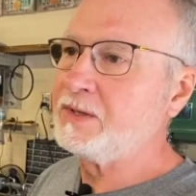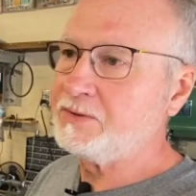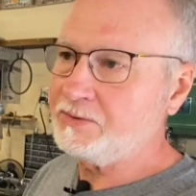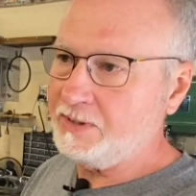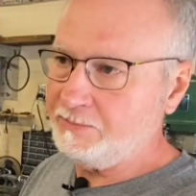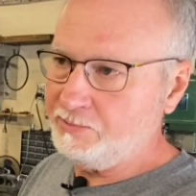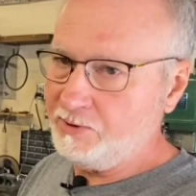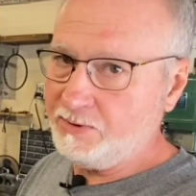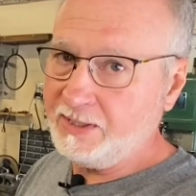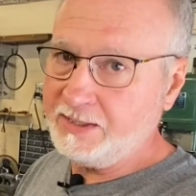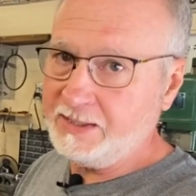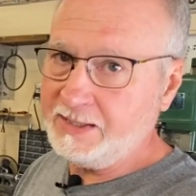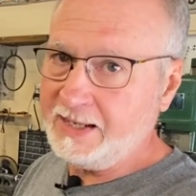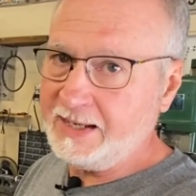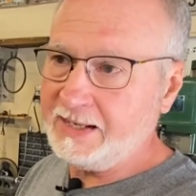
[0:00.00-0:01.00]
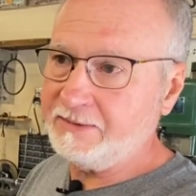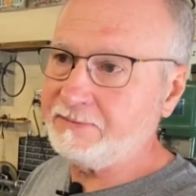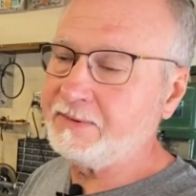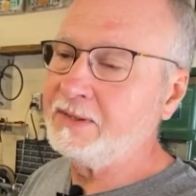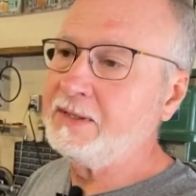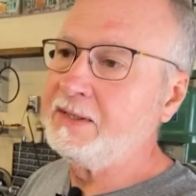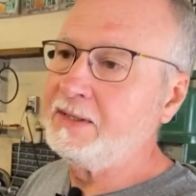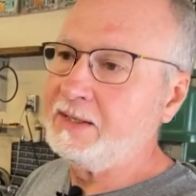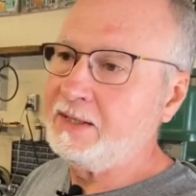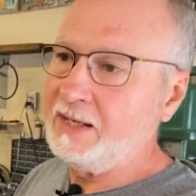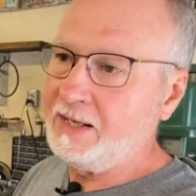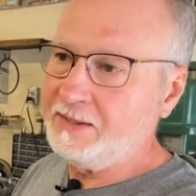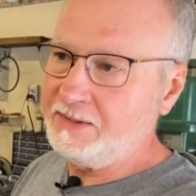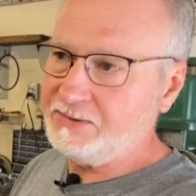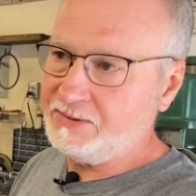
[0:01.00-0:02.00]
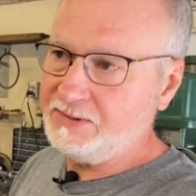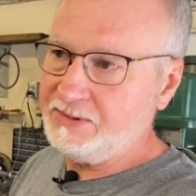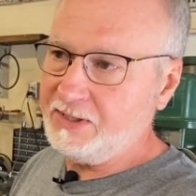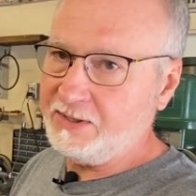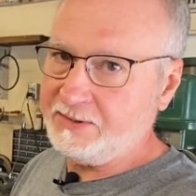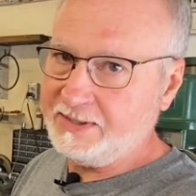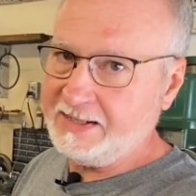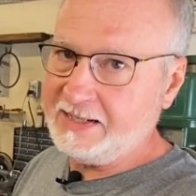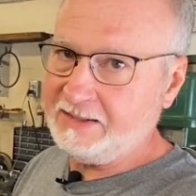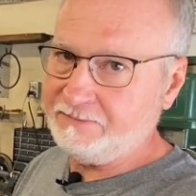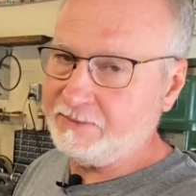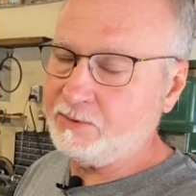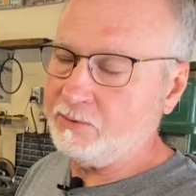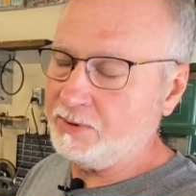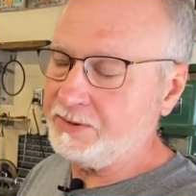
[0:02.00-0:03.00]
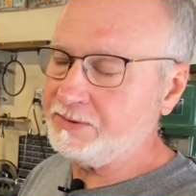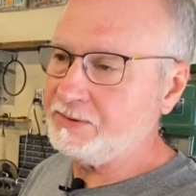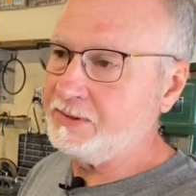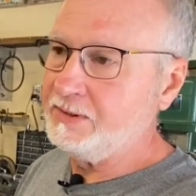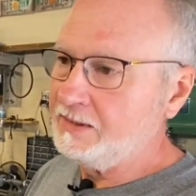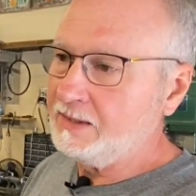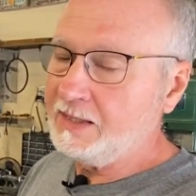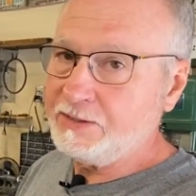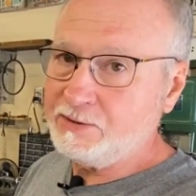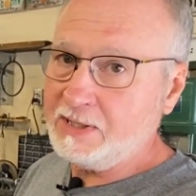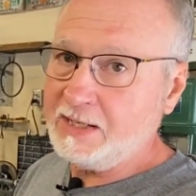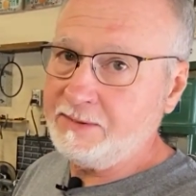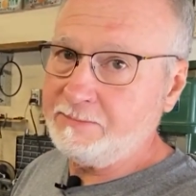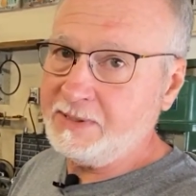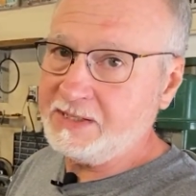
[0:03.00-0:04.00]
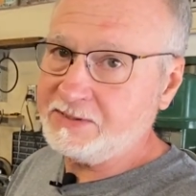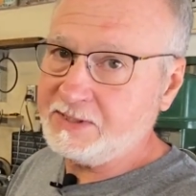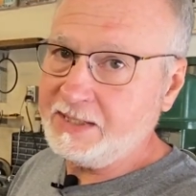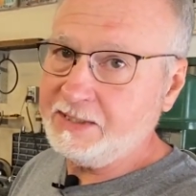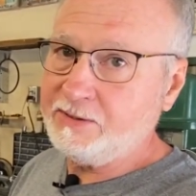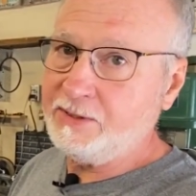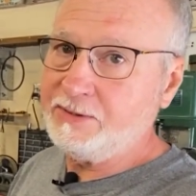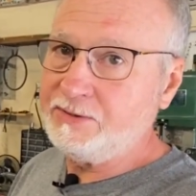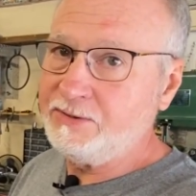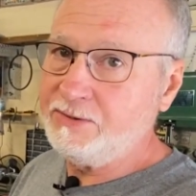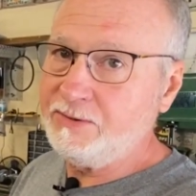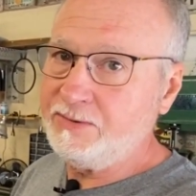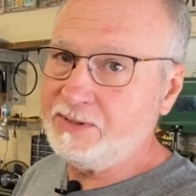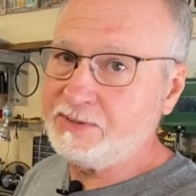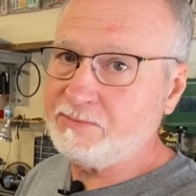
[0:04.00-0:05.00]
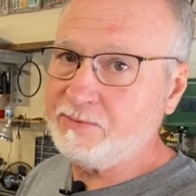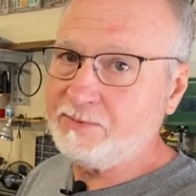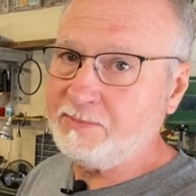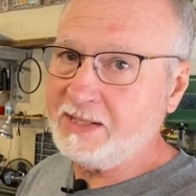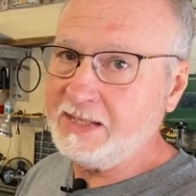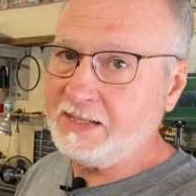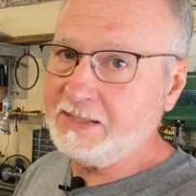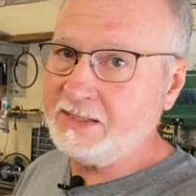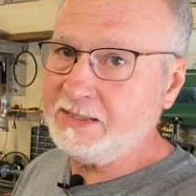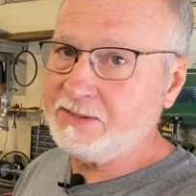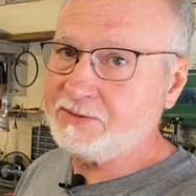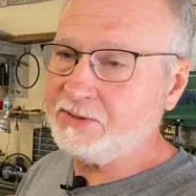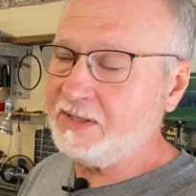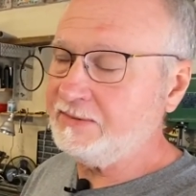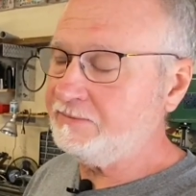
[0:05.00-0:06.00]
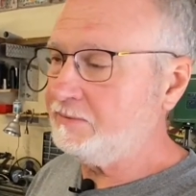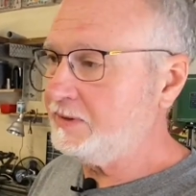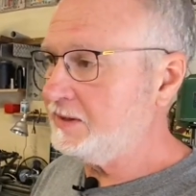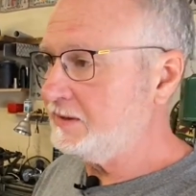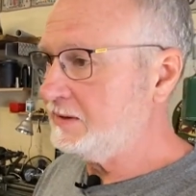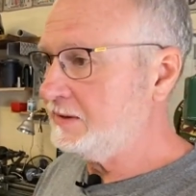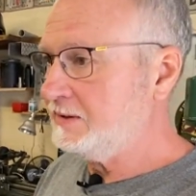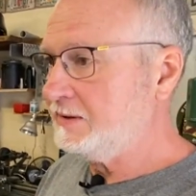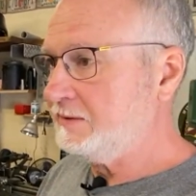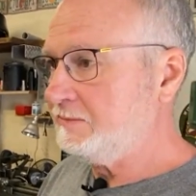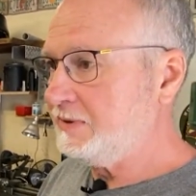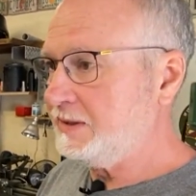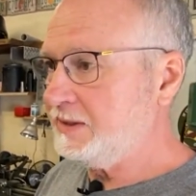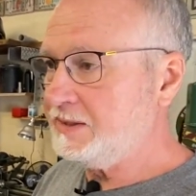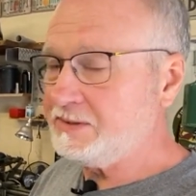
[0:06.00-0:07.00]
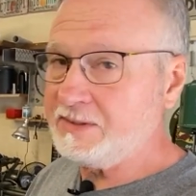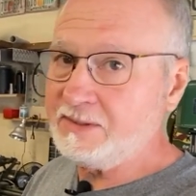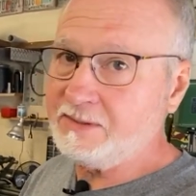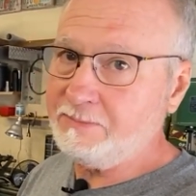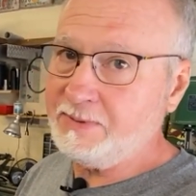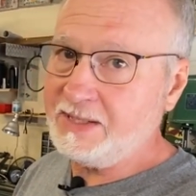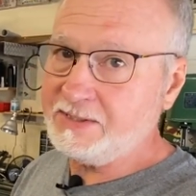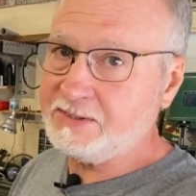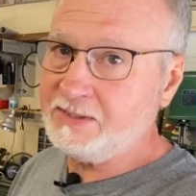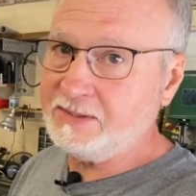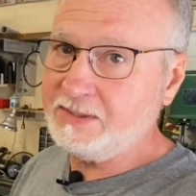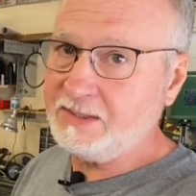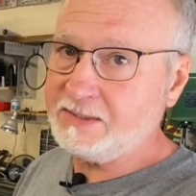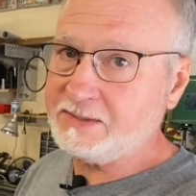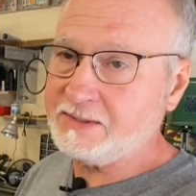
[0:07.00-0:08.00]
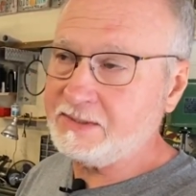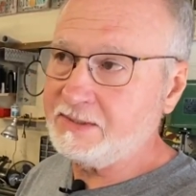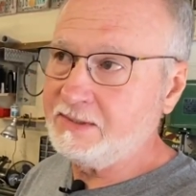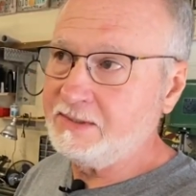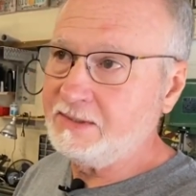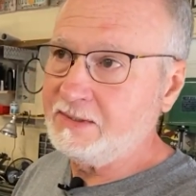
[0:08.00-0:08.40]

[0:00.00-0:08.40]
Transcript: So I broke it in half, and this is the other half, of course. I tried the best I could to do this with my editing software, but it isn't the best at this.